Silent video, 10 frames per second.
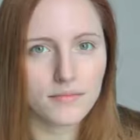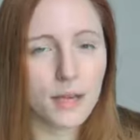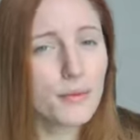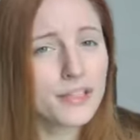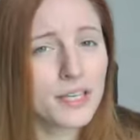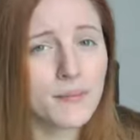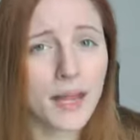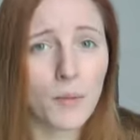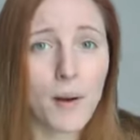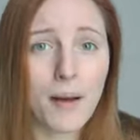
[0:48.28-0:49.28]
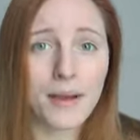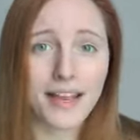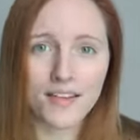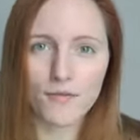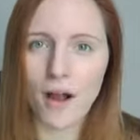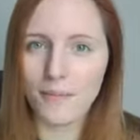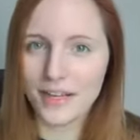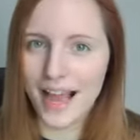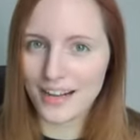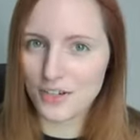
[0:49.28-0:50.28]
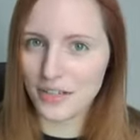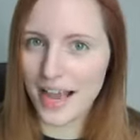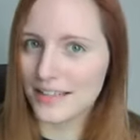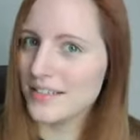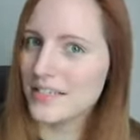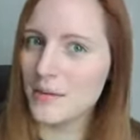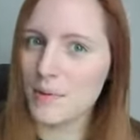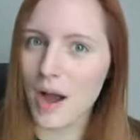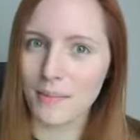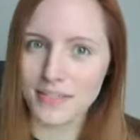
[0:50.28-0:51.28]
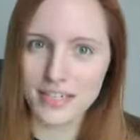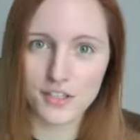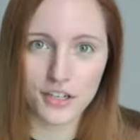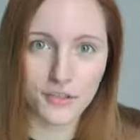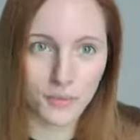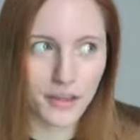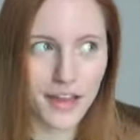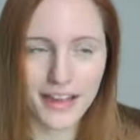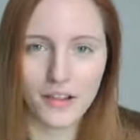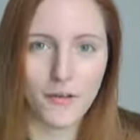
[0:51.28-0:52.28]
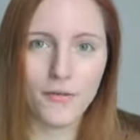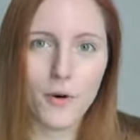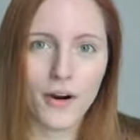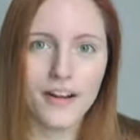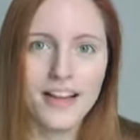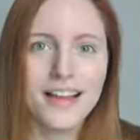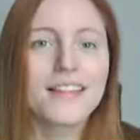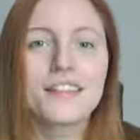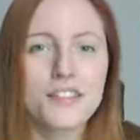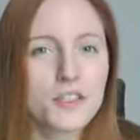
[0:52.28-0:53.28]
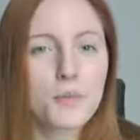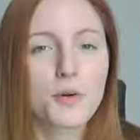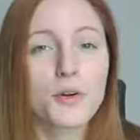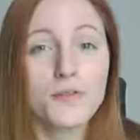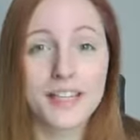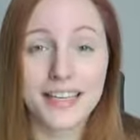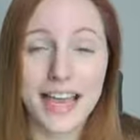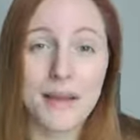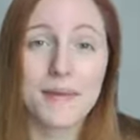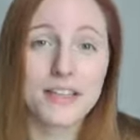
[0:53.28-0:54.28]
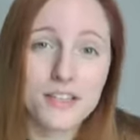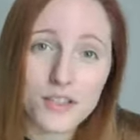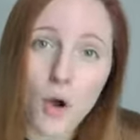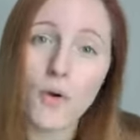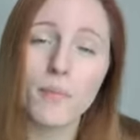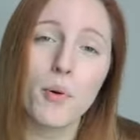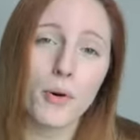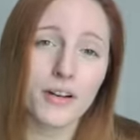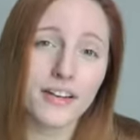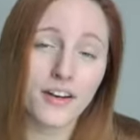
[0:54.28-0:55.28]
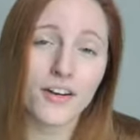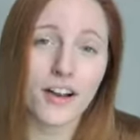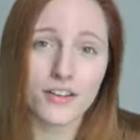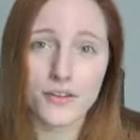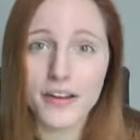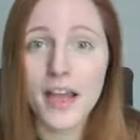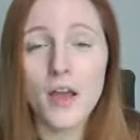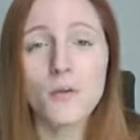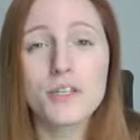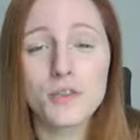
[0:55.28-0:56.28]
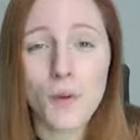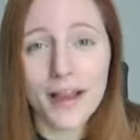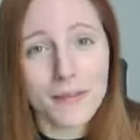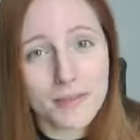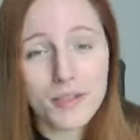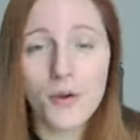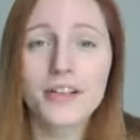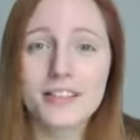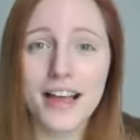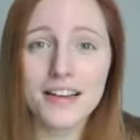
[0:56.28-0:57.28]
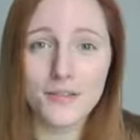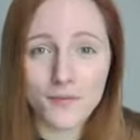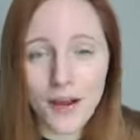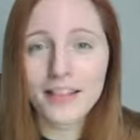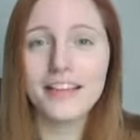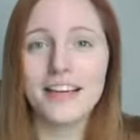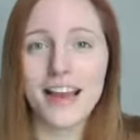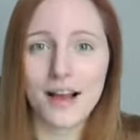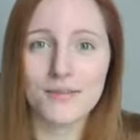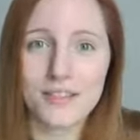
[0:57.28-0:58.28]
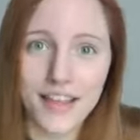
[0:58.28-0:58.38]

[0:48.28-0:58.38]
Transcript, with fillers: It would seem that Obama and Romney actually had steep competition with Halo 4. This just proves that gaming is so important in our country, which is why I'm so excited to finally announce